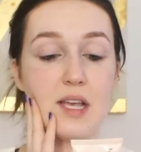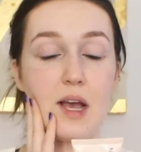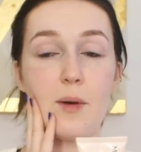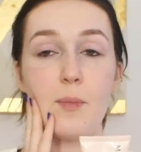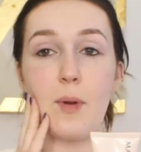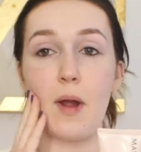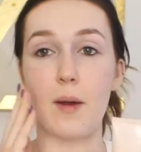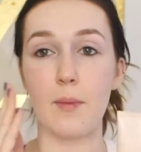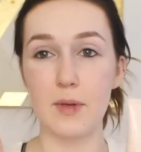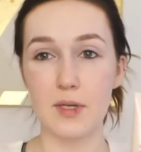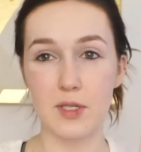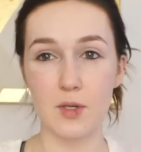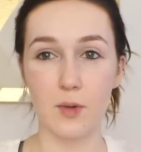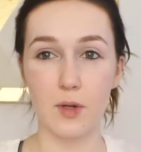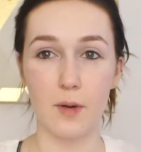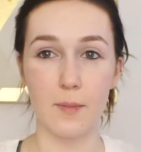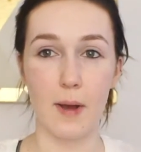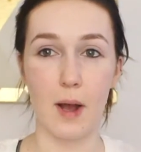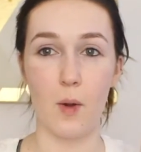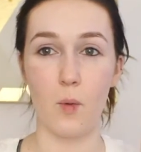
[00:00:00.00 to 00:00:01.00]
I'll probably do
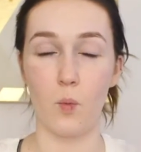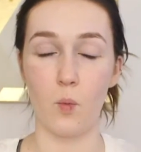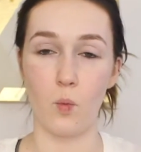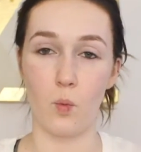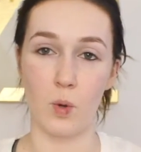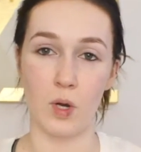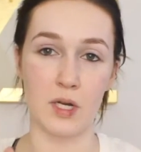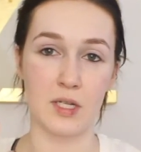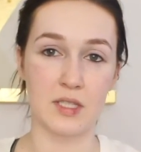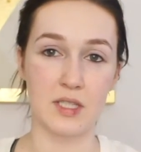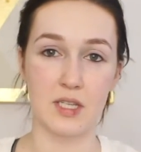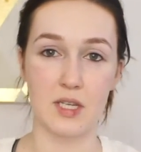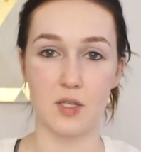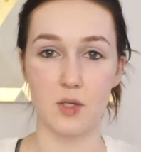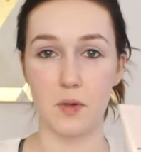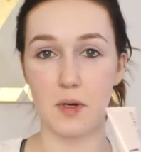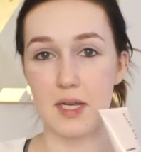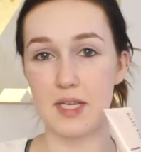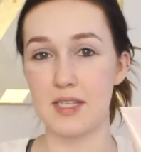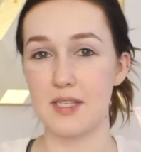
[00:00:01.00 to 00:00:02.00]
it about once to
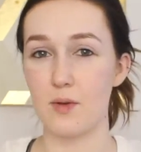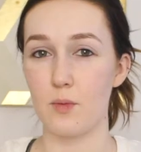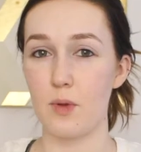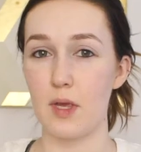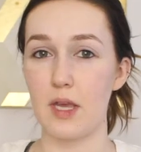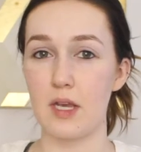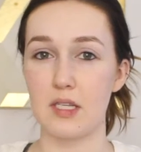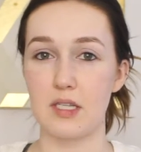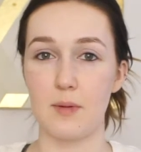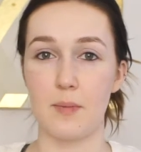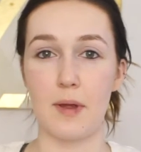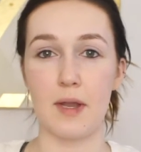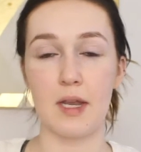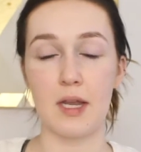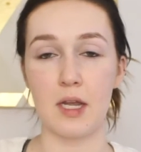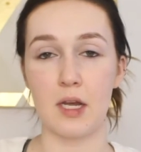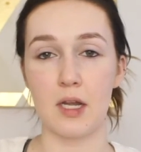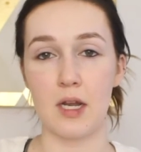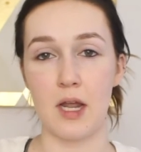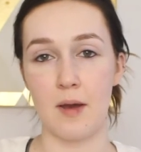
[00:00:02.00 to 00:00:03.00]
twice a week
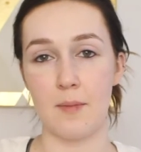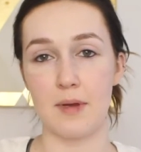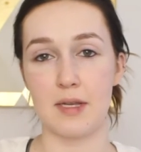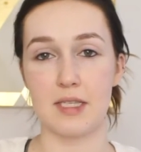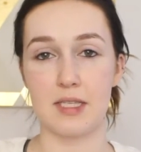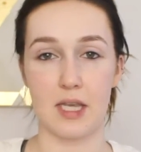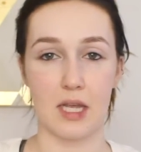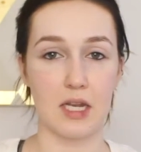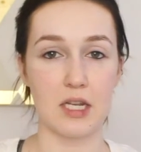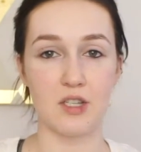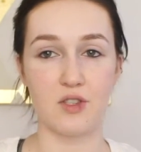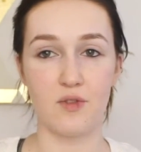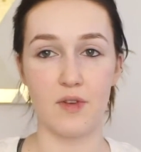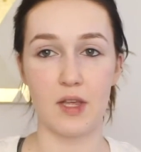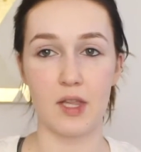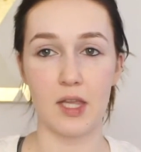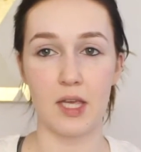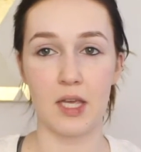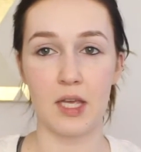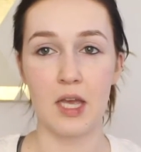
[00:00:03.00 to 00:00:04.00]
depending on how my skin is
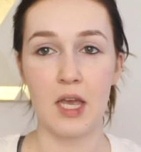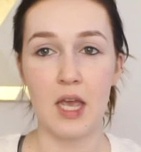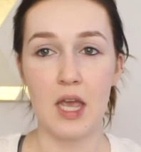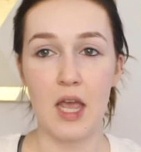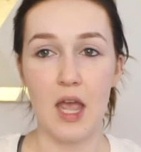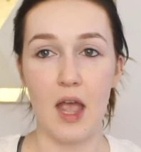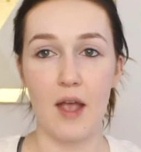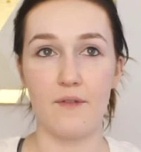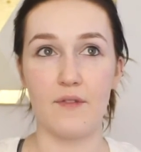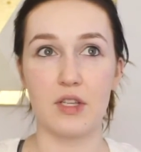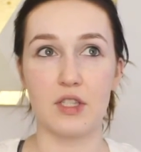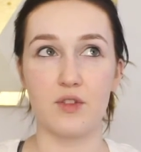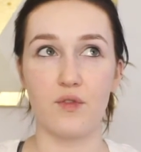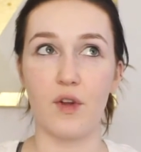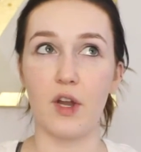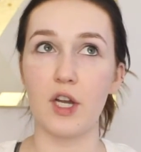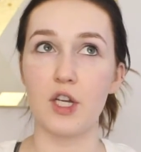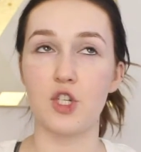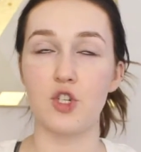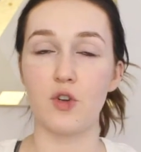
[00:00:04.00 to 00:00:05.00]
feeling. If it's
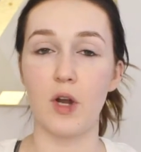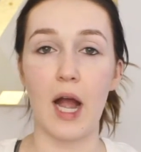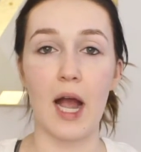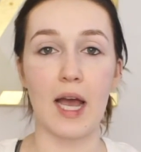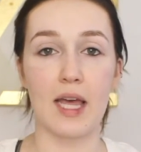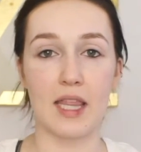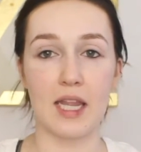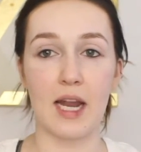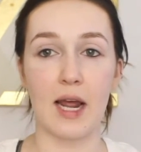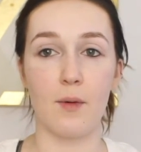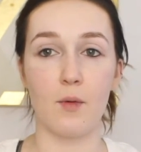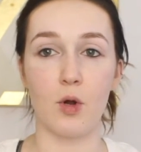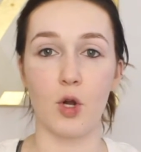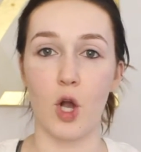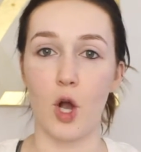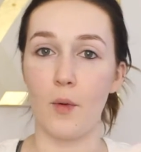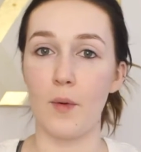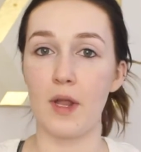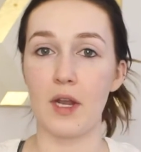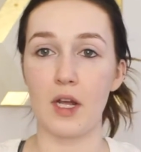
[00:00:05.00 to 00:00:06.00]
very dry, then I will
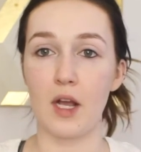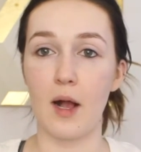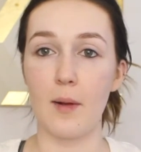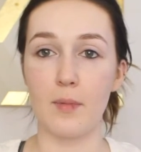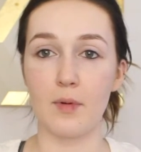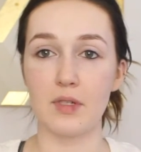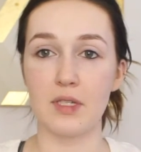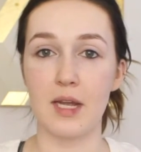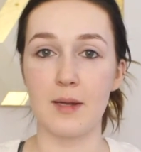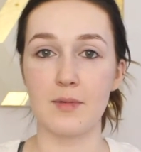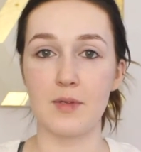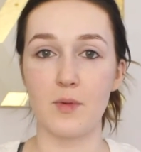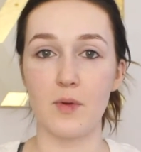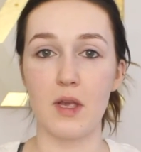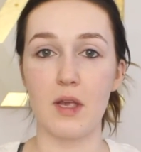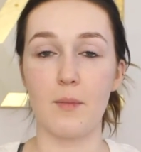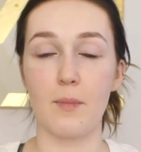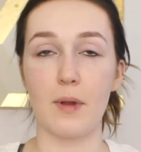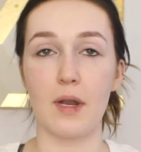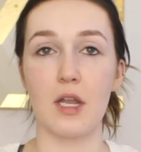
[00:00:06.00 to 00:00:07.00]
go in a couple of times a
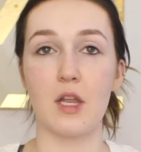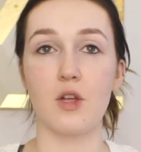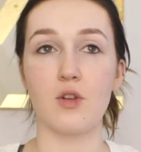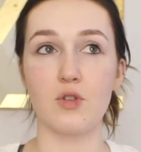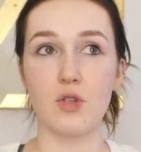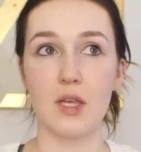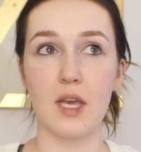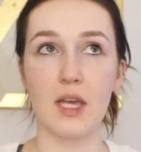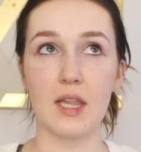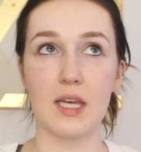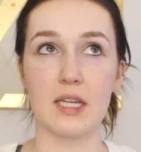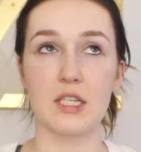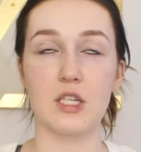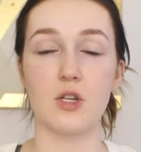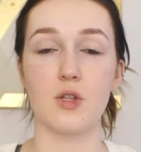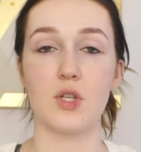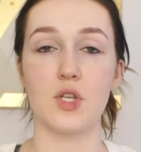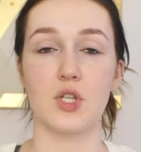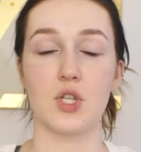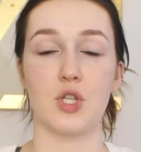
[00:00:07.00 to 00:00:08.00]
week, but usually I like to
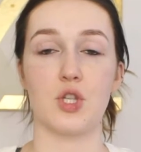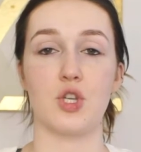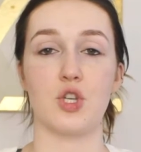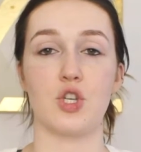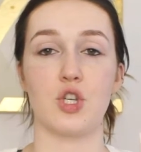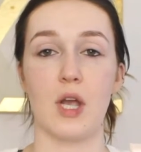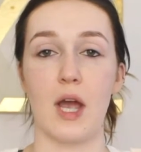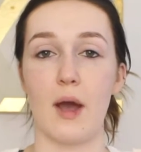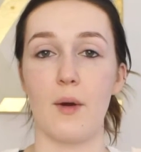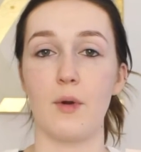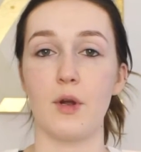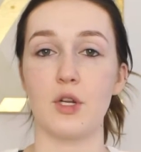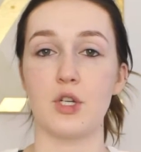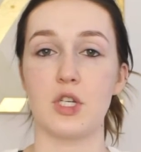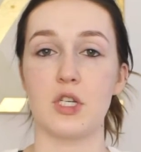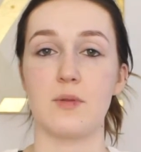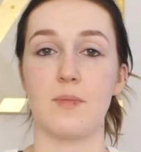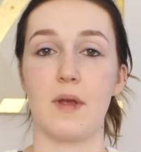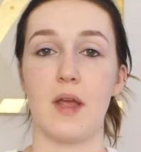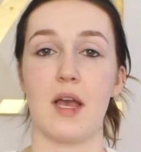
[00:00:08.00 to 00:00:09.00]
do this in the shower
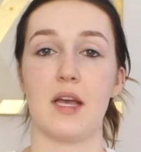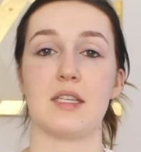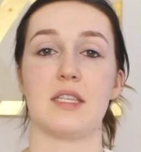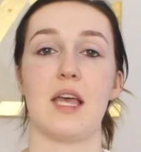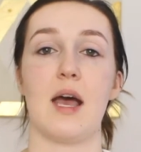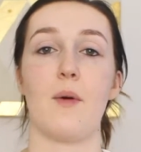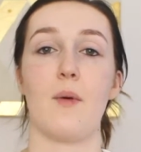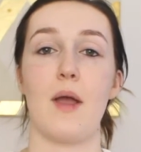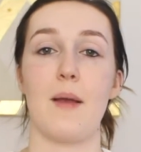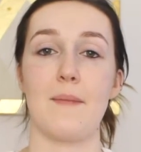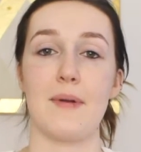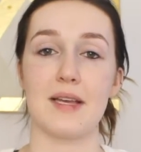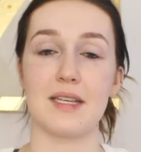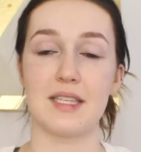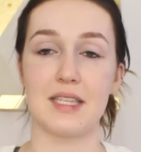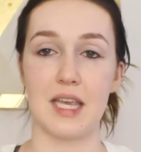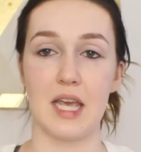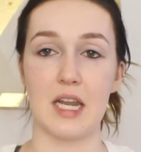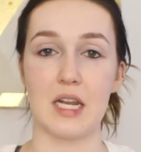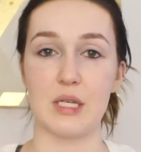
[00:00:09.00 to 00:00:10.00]
just because that way my
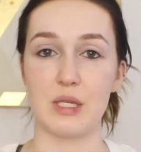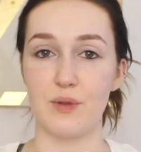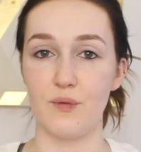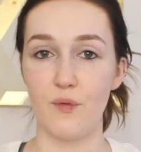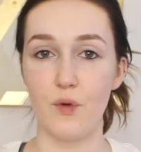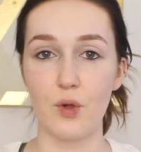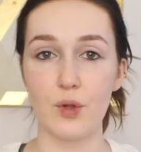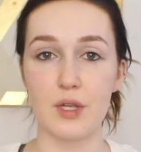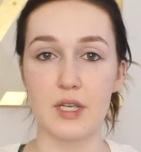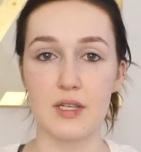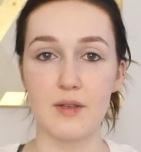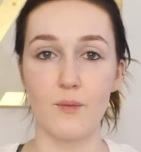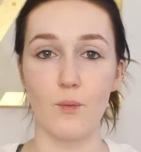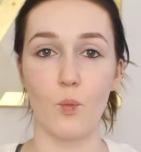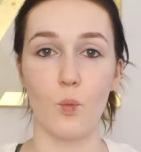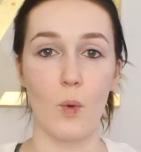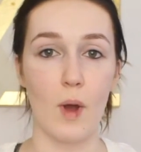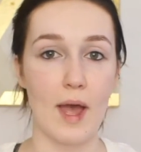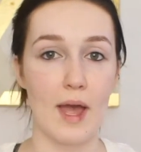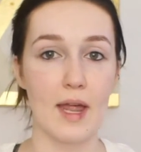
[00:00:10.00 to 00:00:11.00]
skin is fully
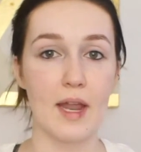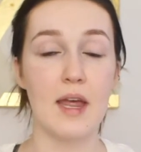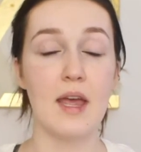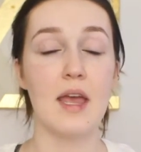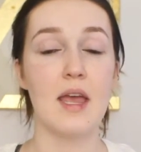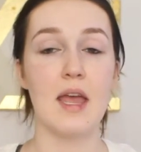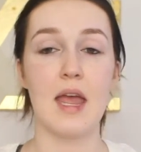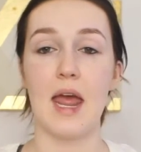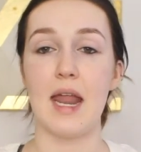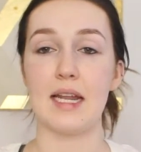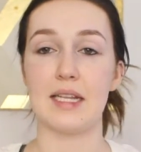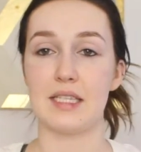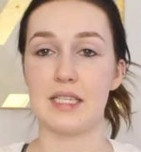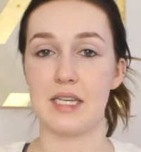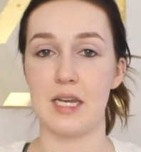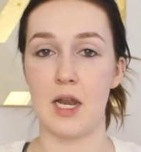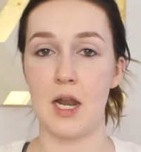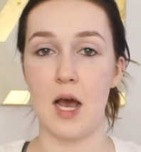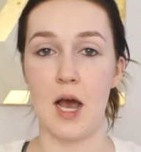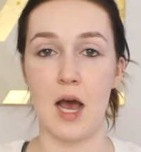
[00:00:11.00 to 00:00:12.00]
wet and it's
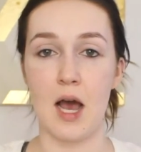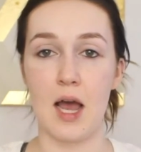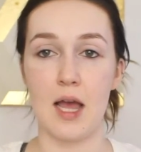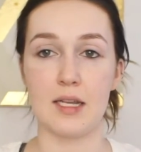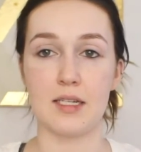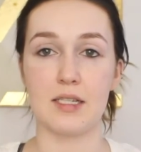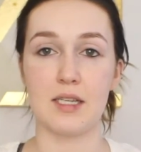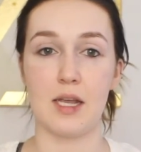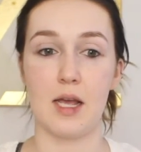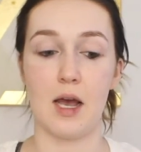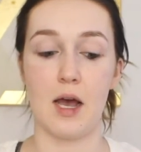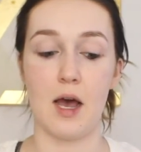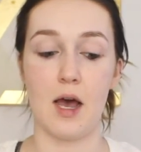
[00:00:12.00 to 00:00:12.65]
not